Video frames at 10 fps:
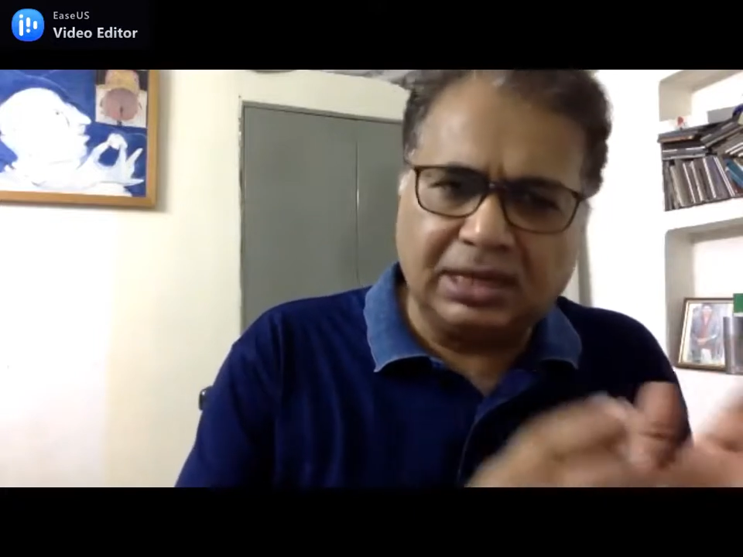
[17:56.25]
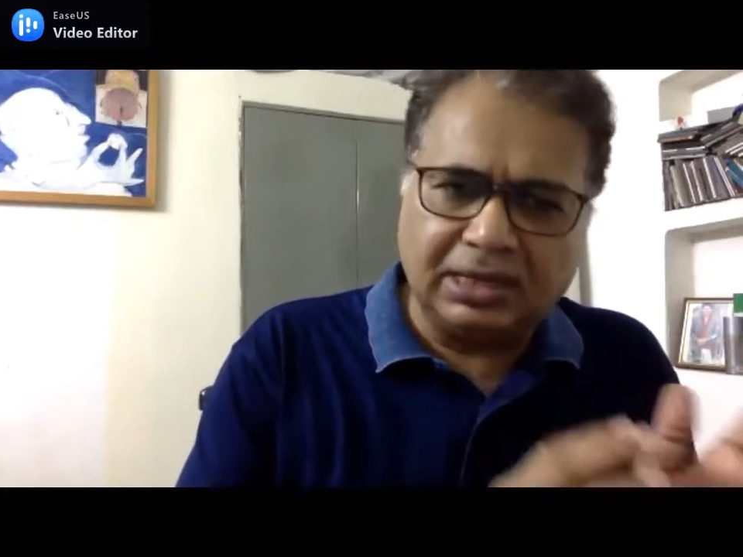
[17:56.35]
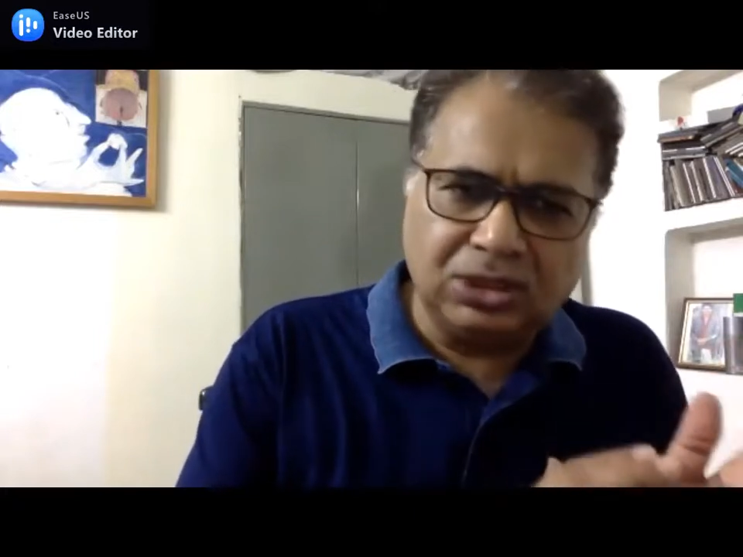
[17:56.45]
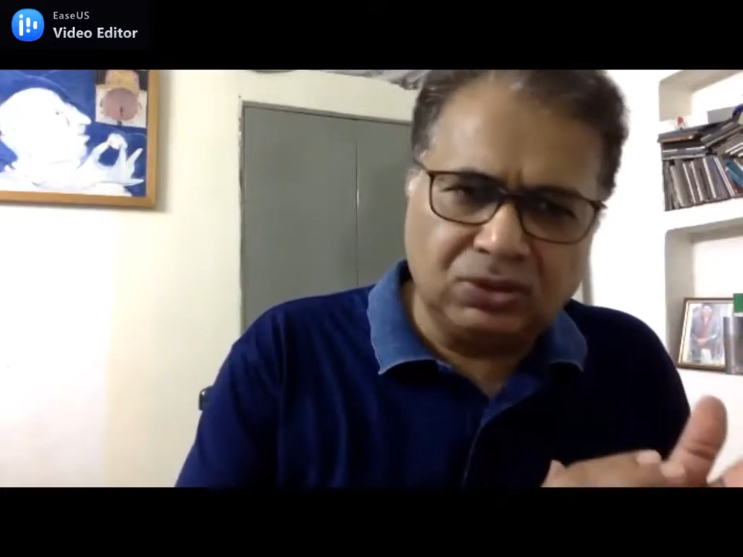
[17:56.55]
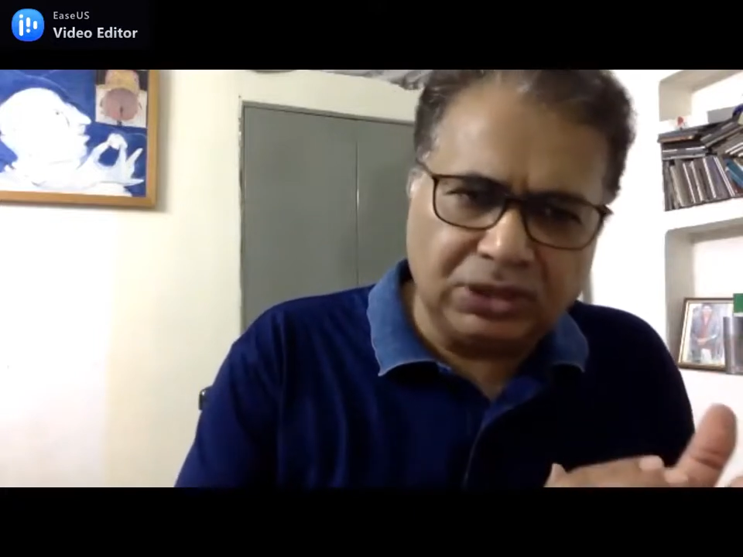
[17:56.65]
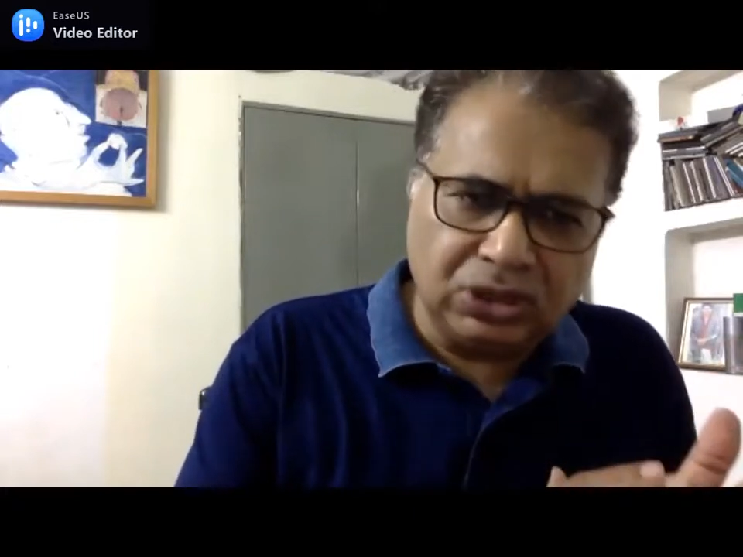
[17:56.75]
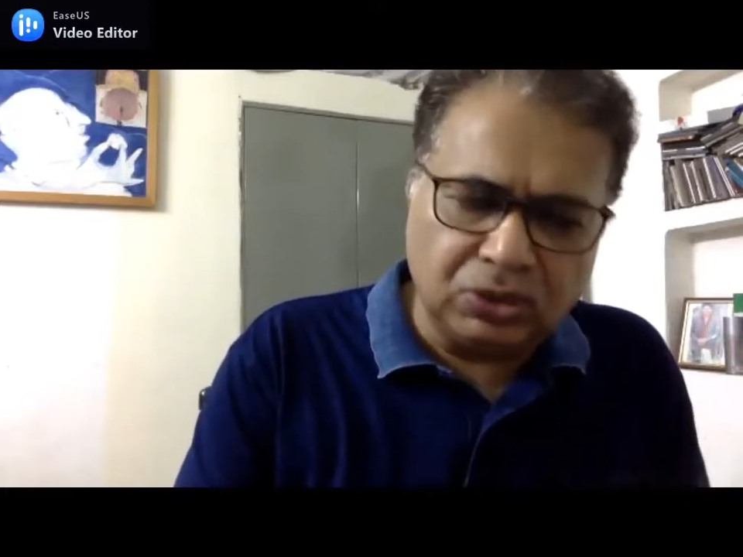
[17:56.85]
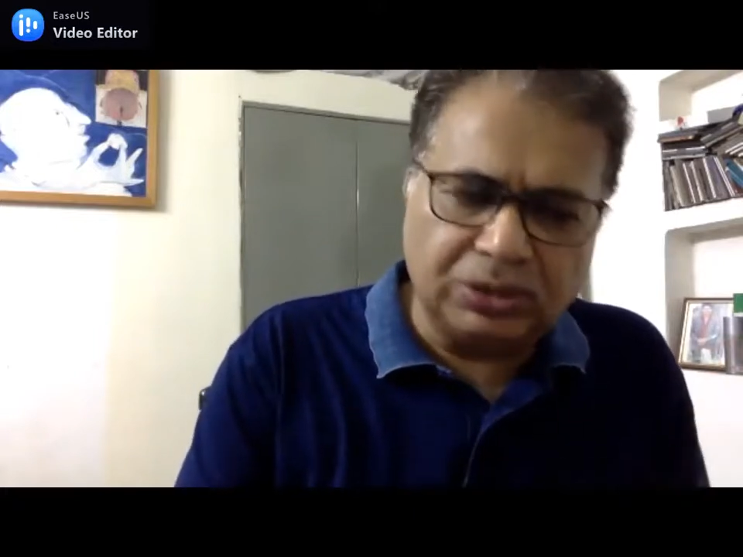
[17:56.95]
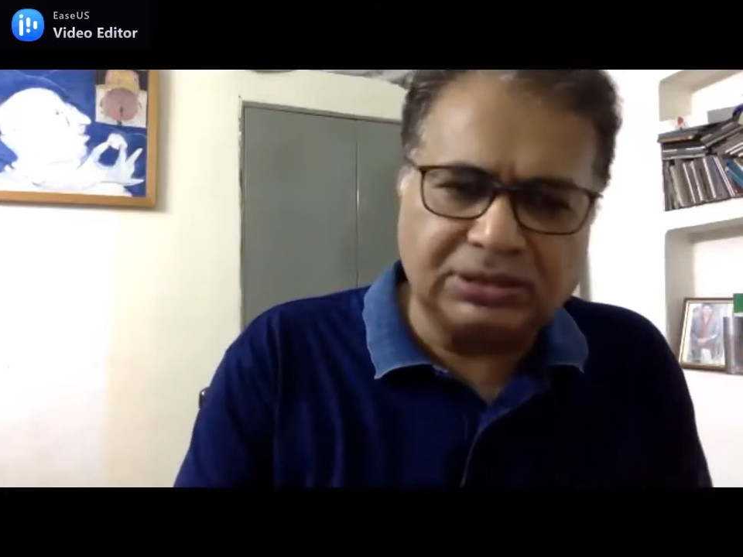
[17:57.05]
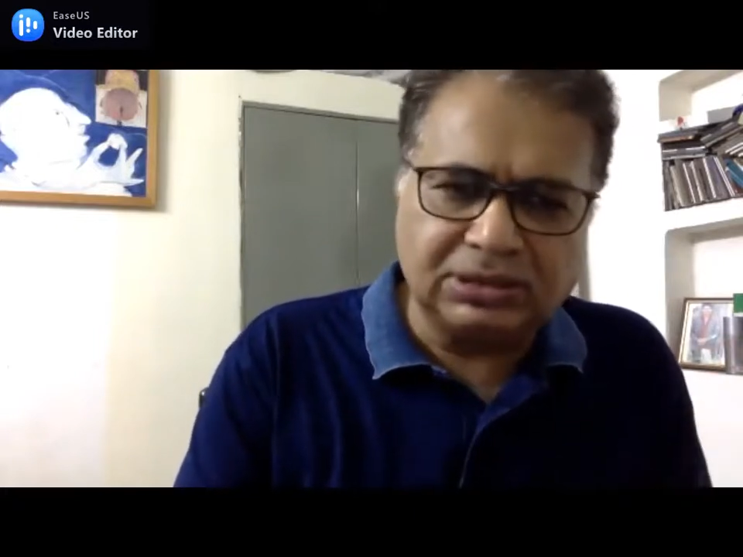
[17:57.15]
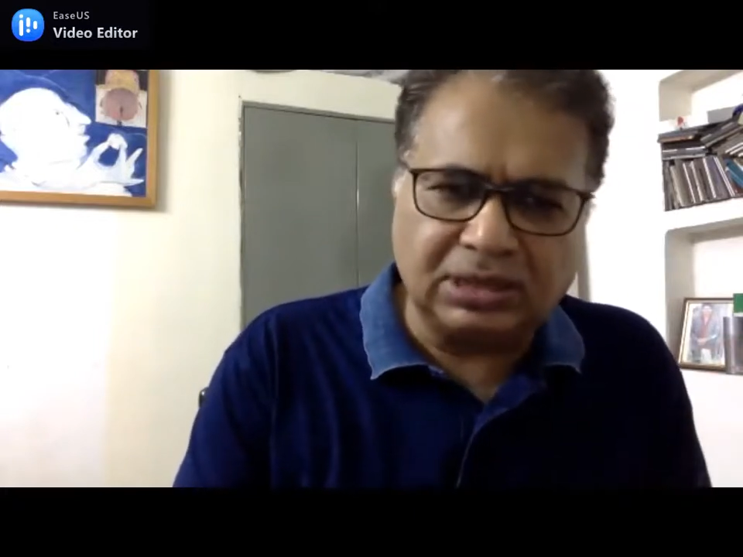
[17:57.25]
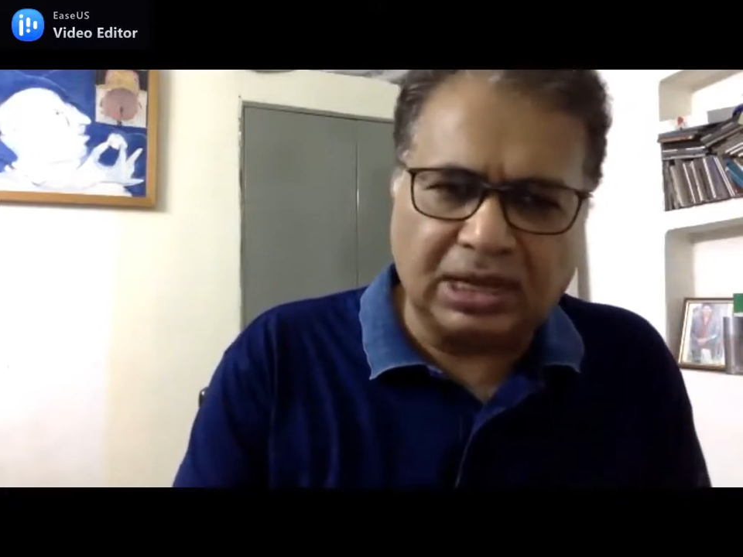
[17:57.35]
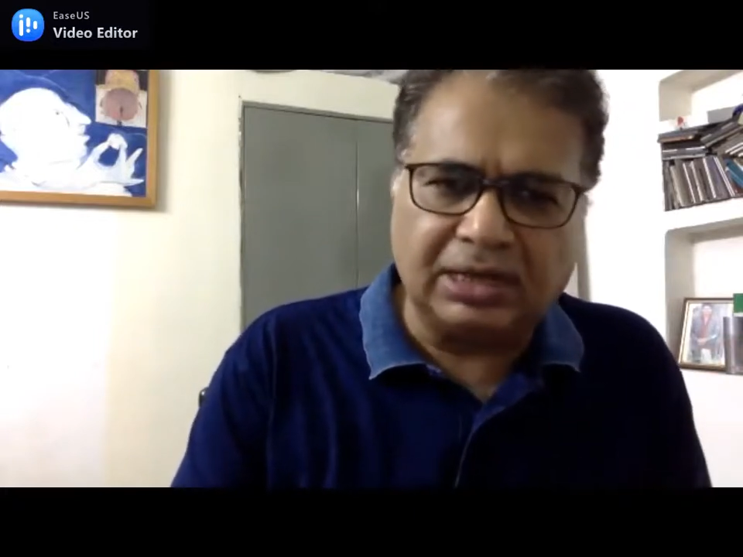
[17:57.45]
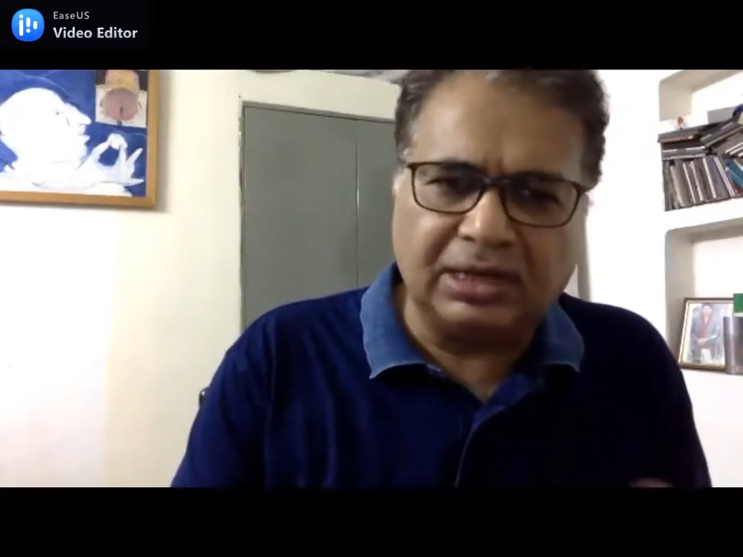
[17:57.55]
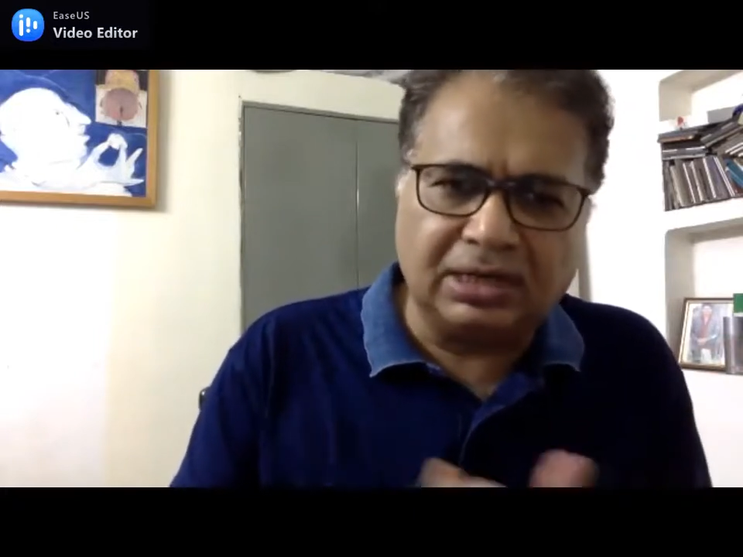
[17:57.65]
even US
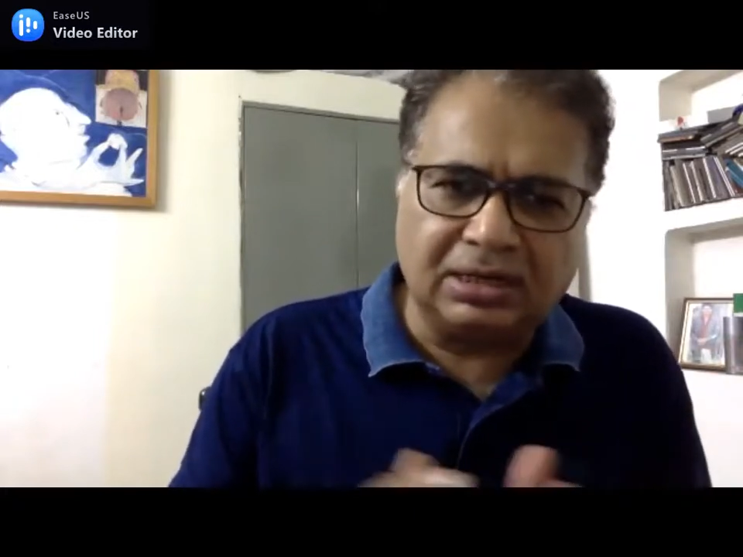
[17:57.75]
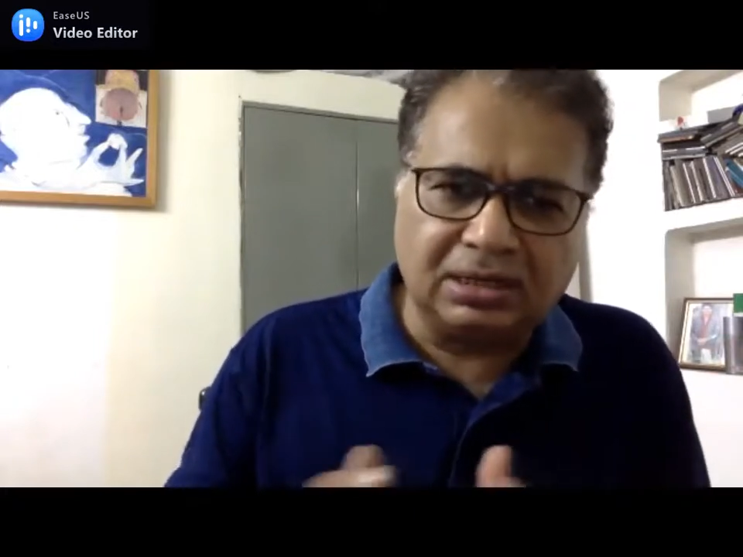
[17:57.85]
and